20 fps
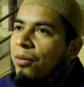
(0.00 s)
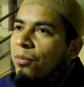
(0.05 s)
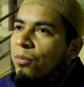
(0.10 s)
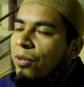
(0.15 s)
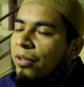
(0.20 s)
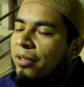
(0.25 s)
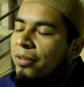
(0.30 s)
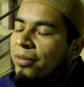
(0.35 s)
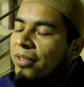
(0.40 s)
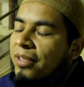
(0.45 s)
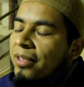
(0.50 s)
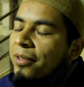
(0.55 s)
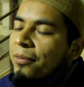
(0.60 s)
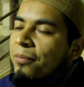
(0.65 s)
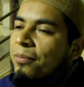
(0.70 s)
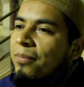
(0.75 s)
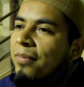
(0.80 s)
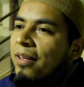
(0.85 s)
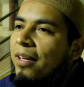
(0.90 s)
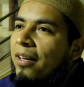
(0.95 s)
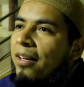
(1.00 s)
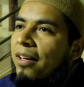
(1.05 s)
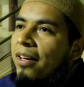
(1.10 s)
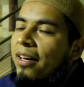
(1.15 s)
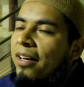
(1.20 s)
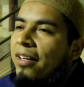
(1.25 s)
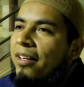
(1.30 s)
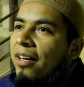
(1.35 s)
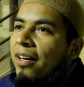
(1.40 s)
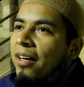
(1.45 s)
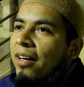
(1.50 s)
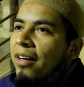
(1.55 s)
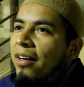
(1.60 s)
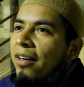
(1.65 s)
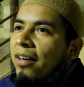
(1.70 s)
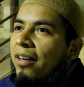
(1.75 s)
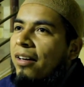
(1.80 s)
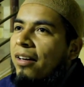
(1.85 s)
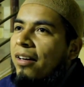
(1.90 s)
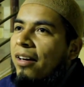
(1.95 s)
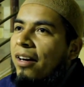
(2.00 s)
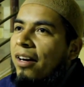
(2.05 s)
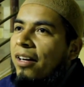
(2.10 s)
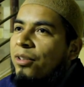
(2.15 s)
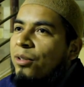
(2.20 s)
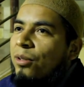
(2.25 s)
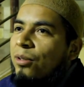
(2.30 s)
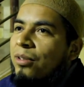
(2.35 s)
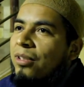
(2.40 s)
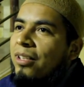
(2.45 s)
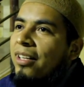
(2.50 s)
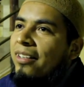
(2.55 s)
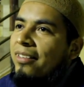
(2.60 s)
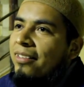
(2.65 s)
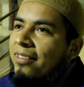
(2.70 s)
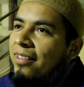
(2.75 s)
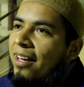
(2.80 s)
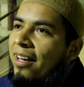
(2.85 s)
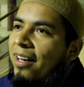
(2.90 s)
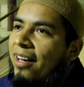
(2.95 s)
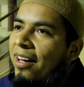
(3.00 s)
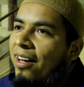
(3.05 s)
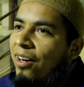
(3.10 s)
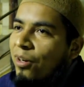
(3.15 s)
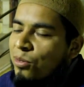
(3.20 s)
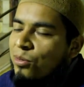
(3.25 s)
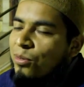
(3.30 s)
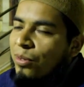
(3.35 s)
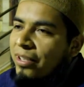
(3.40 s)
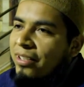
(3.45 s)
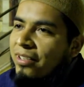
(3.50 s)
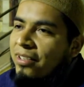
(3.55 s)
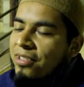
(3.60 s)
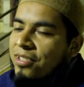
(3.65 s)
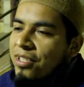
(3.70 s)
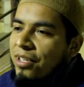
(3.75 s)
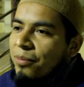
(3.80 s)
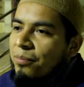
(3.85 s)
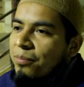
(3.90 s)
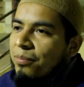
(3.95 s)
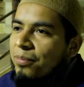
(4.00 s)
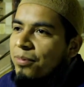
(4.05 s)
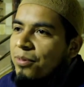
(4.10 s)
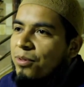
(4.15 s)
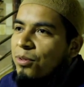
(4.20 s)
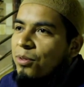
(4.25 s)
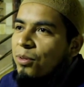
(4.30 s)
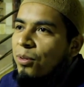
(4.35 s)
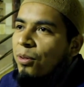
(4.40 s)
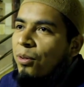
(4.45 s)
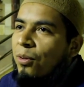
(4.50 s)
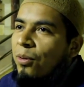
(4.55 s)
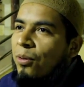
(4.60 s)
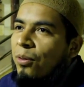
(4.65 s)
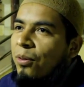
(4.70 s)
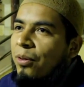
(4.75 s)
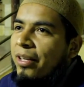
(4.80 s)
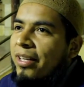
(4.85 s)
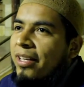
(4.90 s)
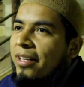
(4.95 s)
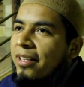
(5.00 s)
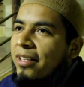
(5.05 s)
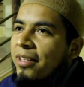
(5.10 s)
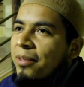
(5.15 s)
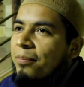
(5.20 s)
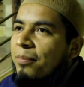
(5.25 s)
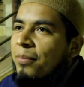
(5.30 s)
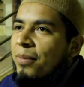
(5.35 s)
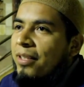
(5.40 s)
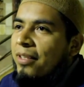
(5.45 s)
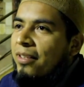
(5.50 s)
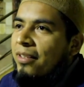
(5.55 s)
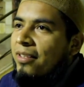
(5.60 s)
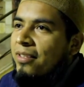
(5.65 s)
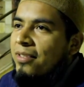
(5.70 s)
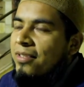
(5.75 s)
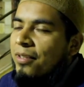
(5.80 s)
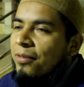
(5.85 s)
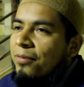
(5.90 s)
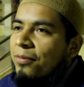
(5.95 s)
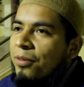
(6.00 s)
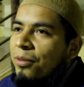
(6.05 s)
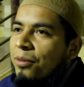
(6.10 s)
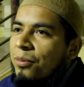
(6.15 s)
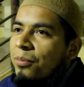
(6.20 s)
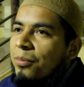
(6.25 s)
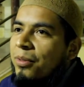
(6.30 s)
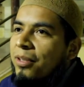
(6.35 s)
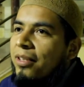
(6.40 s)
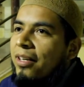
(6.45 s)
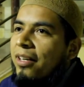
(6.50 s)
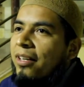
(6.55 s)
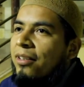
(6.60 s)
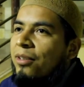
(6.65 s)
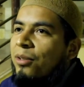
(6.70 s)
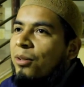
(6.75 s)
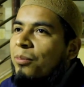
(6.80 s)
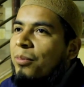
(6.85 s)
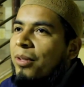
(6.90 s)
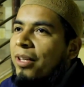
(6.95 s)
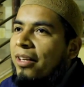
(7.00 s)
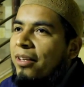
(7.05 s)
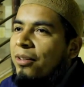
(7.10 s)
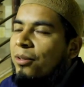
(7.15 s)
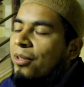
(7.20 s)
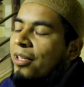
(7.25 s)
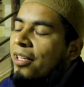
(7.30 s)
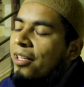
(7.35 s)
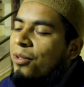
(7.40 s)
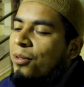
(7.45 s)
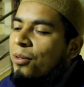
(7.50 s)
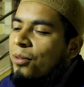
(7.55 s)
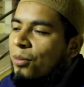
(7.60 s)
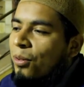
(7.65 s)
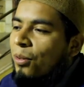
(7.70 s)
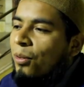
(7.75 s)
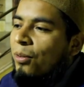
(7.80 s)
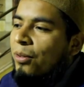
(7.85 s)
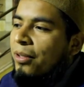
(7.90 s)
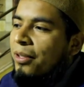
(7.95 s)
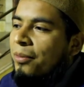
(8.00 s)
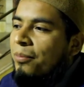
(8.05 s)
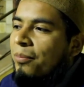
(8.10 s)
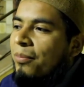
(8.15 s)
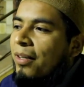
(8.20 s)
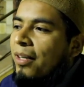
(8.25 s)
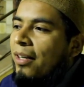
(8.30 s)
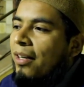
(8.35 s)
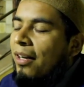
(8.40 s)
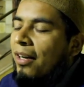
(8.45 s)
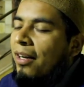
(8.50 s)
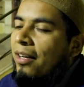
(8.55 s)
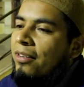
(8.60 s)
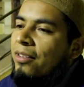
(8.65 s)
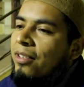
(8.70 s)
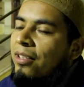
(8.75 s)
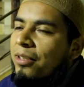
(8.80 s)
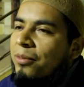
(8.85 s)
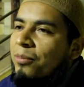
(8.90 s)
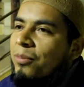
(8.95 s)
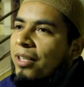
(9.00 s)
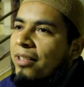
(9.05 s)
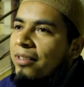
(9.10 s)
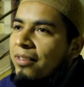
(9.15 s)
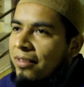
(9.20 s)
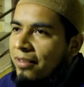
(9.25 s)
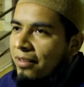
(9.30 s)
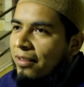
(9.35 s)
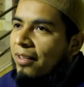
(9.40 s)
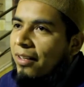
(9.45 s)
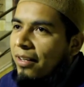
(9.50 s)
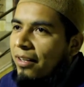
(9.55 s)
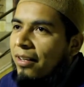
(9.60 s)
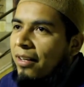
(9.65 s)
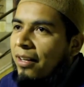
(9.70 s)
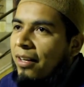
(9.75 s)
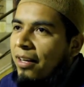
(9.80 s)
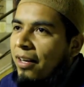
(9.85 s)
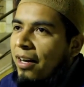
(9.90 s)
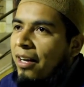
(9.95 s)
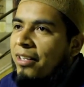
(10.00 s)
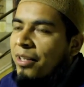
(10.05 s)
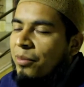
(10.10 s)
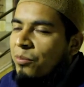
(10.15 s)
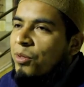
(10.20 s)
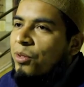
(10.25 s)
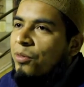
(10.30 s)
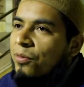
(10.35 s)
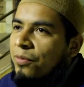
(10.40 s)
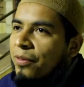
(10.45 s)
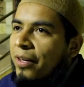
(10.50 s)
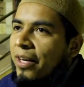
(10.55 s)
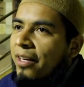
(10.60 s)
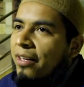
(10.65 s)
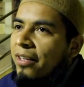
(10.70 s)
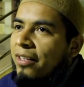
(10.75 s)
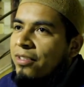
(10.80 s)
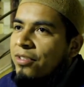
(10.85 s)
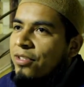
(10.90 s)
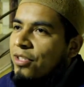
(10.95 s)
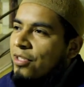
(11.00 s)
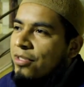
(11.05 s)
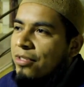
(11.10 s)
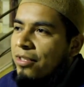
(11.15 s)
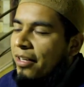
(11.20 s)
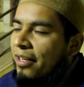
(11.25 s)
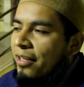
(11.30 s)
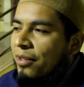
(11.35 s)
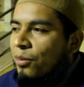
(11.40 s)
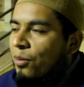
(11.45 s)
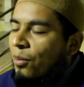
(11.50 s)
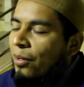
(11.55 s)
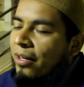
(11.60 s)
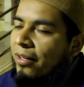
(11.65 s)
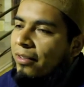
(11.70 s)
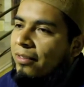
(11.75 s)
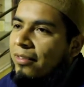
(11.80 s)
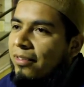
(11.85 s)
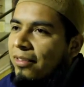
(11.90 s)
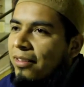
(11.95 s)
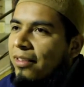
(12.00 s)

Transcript: work with him. And I told him that also I need a job. So he gave me his cell phone number and told me like, okay, you call him and tell him that I am your friend, and just like go ahead.